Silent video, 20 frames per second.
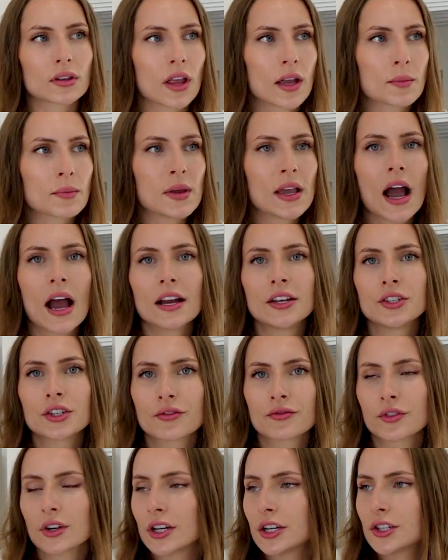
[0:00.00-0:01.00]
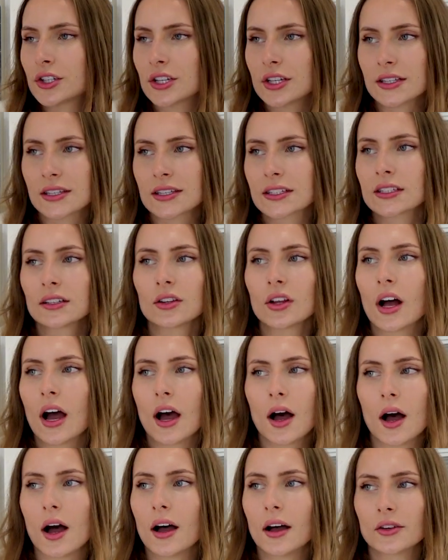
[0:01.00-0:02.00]
Like behind your fridge is still
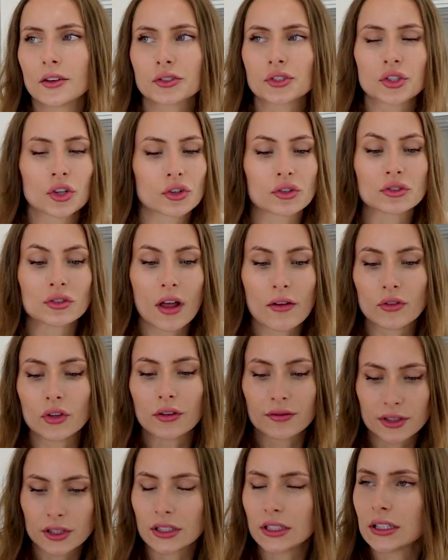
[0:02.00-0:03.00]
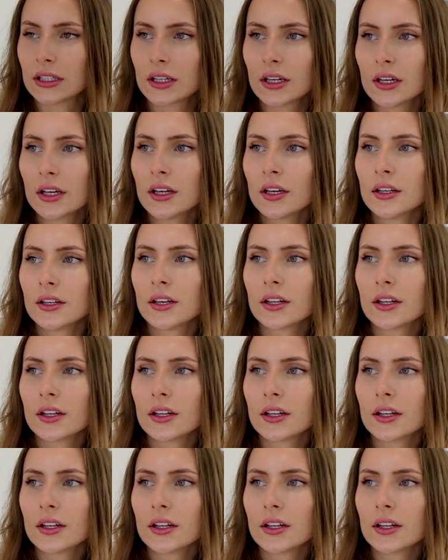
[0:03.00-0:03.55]
a certain level of clean. Yeah.